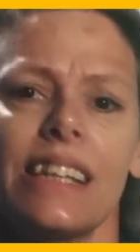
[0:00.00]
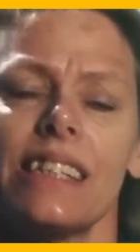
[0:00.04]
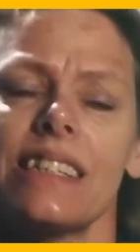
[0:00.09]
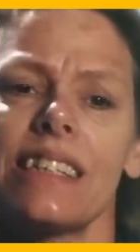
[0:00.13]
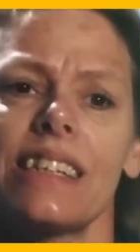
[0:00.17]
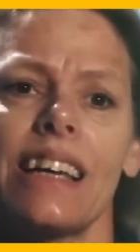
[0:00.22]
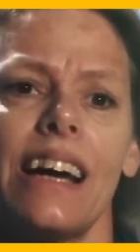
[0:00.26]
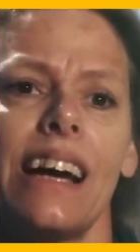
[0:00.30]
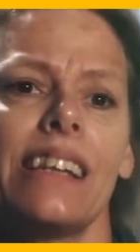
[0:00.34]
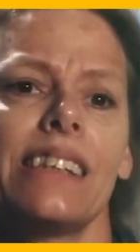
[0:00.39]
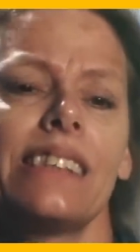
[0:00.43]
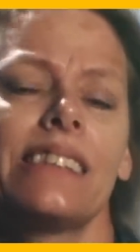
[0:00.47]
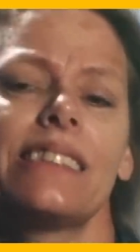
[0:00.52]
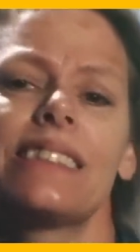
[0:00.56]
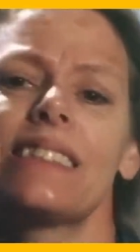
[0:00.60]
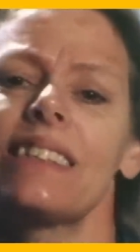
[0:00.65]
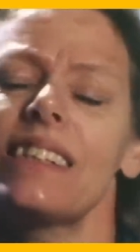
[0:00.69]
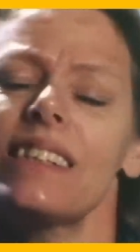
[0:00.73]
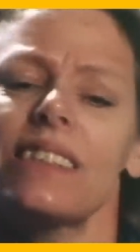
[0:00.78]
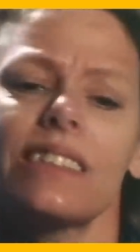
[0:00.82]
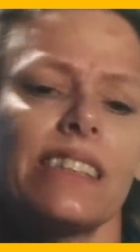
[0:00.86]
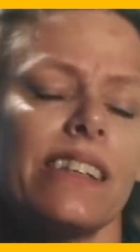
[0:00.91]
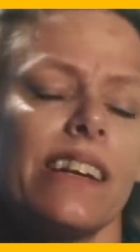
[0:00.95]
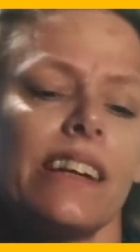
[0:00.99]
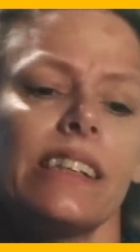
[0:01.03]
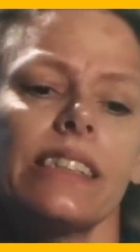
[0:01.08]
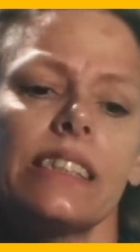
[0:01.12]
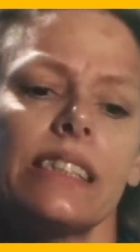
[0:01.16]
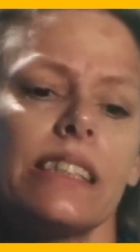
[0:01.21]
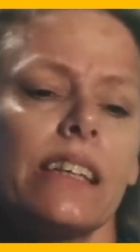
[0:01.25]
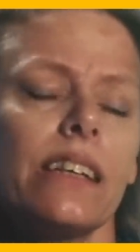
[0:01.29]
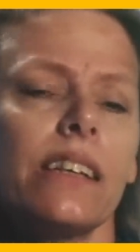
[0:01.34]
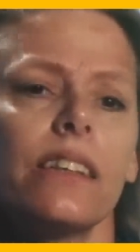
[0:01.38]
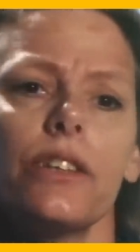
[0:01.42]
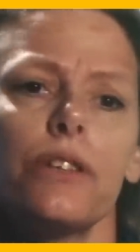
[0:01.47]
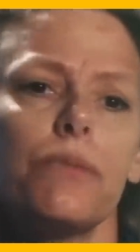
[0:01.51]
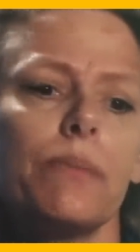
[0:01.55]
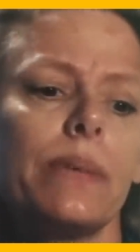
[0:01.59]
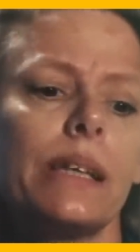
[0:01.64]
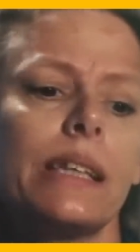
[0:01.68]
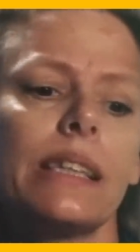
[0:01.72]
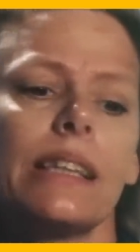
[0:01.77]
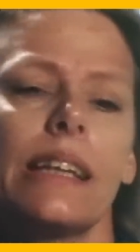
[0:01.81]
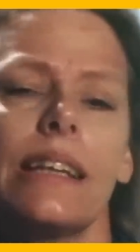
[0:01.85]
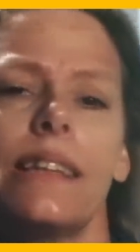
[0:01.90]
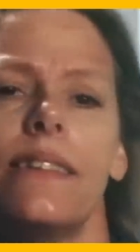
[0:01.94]
You guys got it. Sam, trying to tell you,
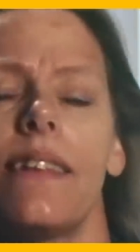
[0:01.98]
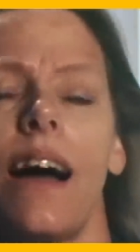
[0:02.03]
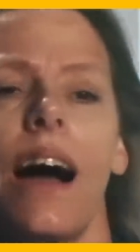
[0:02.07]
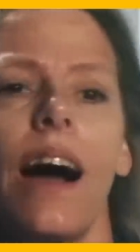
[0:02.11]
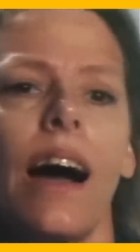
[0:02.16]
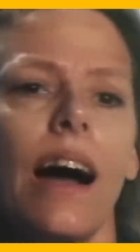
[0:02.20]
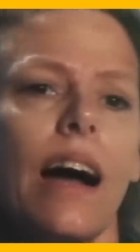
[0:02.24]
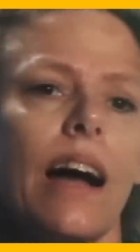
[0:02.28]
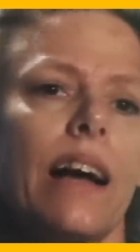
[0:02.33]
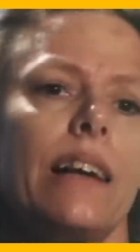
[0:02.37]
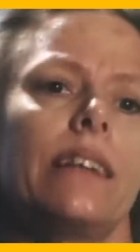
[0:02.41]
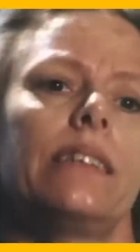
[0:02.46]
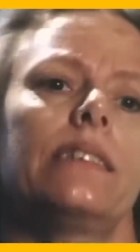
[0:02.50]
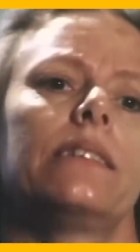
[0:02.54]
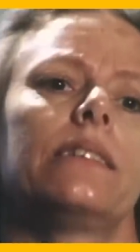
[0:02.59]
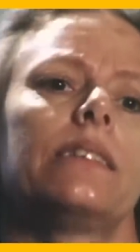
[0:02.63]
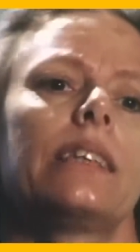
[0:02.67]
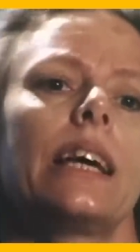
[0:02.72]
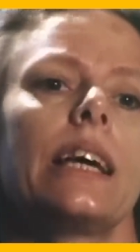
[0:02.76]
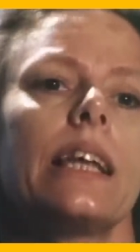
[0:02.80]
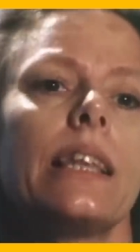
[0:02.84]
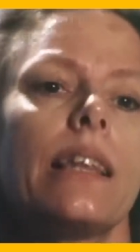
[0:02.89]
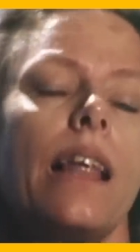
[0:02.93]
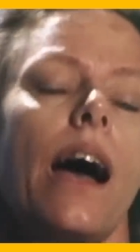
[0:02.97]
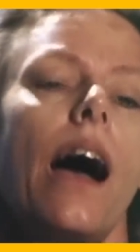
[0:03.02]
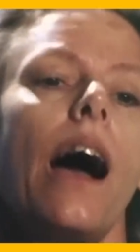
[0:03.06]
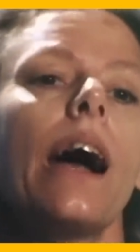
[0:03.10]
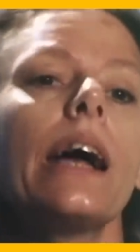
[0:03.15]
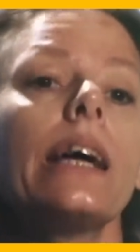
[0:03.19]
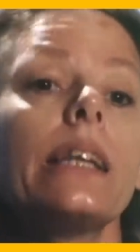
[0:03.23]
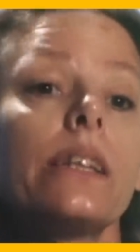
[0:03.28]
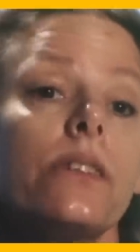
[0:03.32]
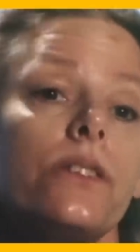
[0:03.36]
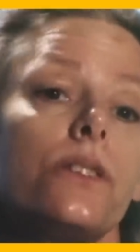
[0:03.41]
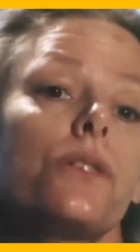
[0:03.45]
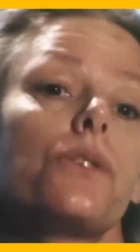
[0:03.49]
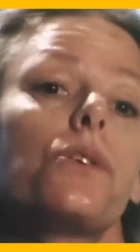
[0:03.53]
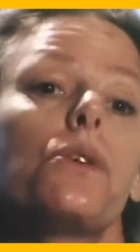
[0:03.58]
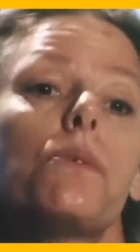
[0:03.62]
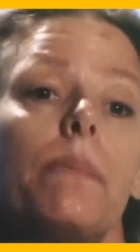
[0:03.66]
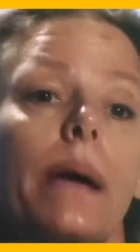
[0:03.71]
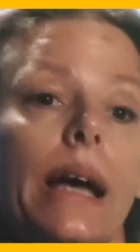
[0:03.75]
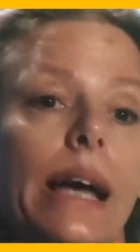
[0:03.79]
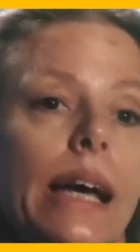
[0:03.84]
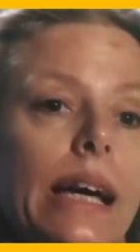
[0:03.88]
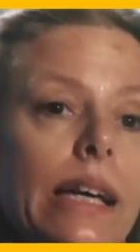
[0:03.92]
man, they lied. They lied so
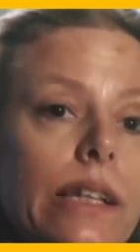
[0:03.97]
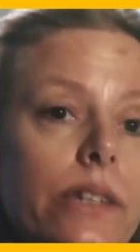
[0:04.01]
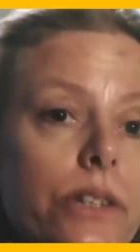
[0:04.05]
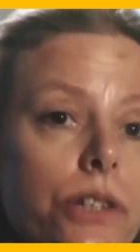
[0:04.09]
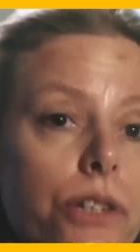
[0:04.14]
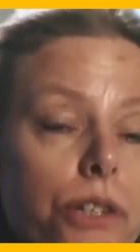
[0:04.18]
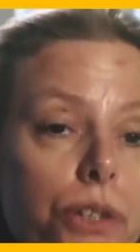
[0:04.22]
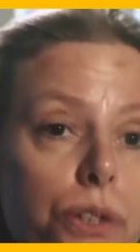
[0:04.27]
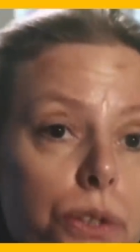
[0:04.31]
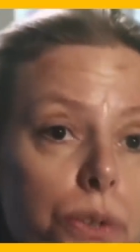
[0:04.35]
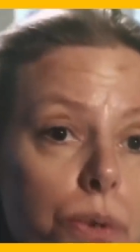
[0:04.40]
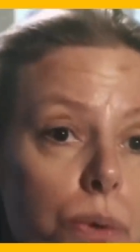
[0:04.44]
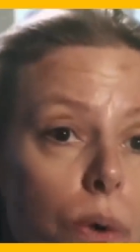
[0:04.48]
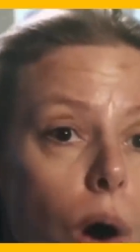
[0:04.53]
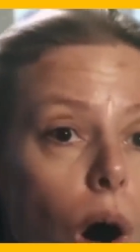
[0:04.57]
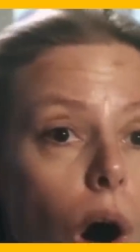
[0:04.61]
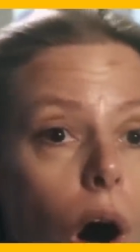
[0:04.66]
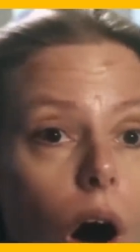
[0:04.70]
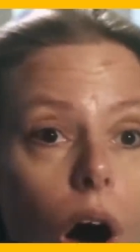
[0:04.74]
bad to you